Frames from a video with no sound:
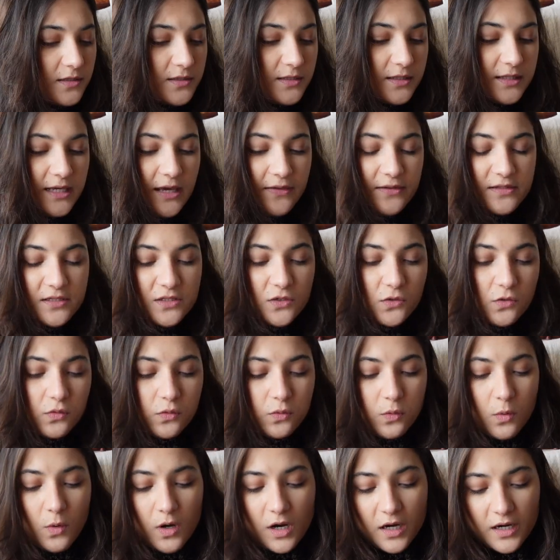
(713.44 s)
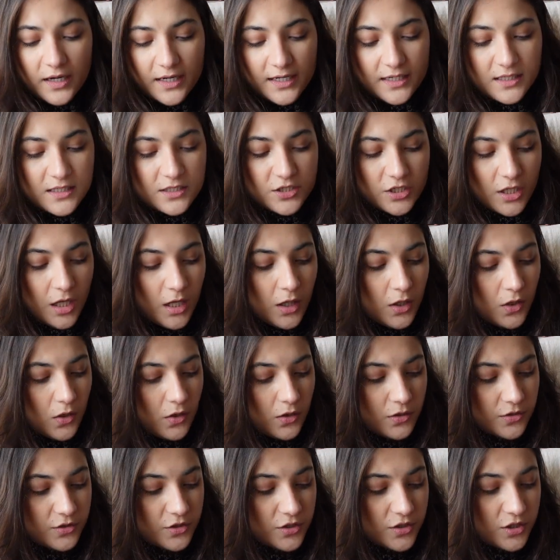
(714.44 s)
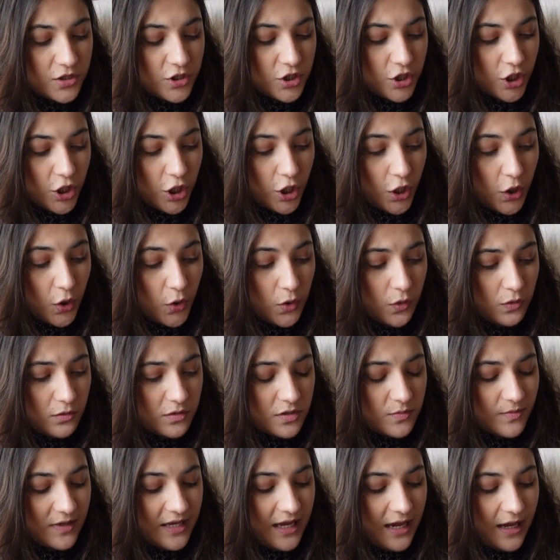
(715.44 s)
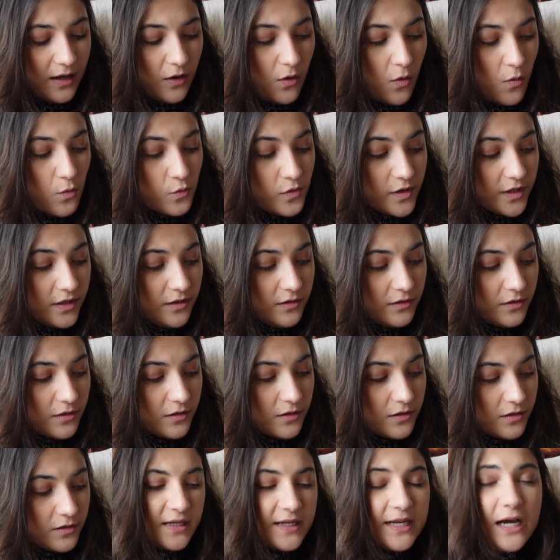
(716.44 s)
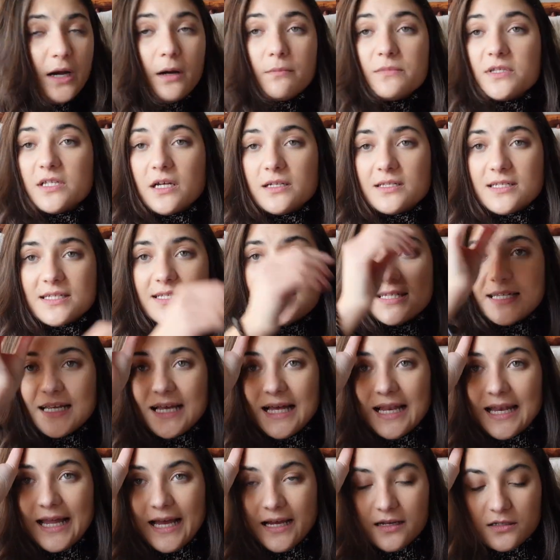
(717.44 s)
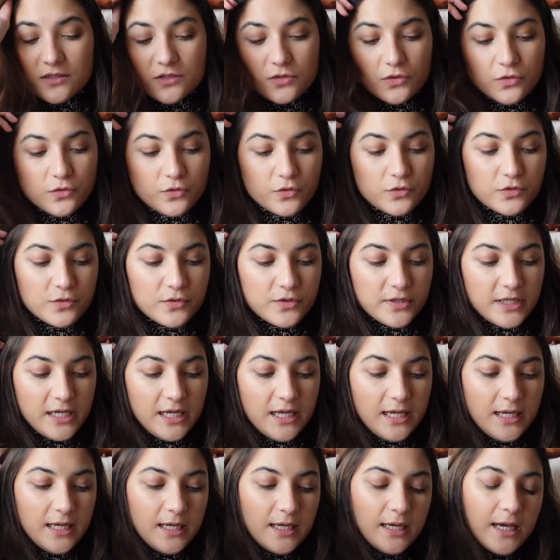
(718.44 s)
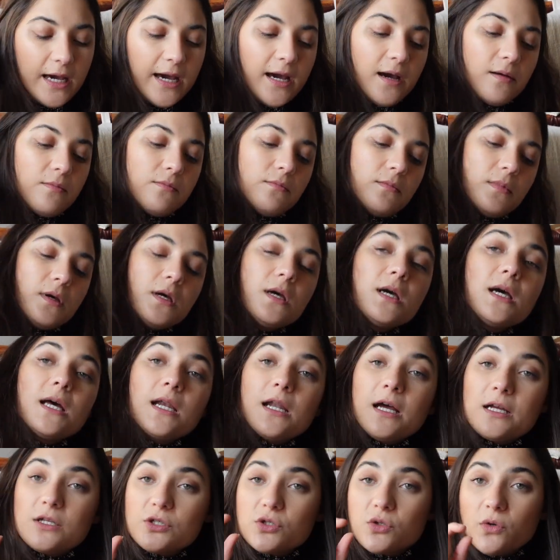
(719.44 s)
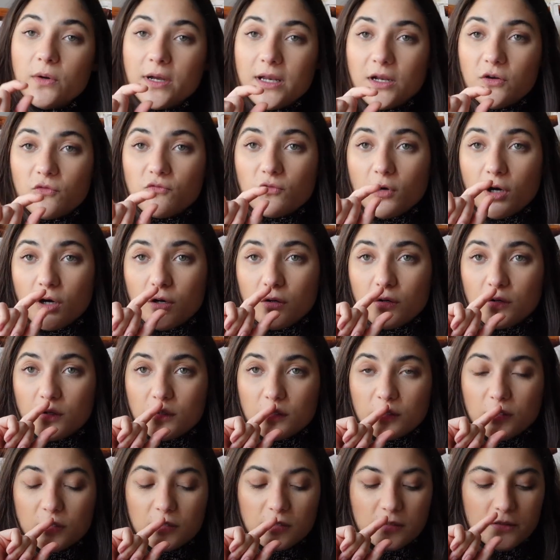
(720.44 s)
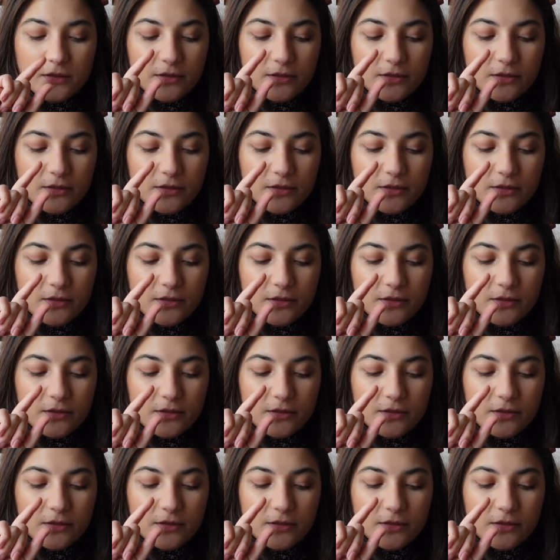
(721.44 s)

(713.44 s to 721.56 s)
So yeah, there's quite a lot to do, to be getting on with. Now I'm starting to collect all the like toilet roll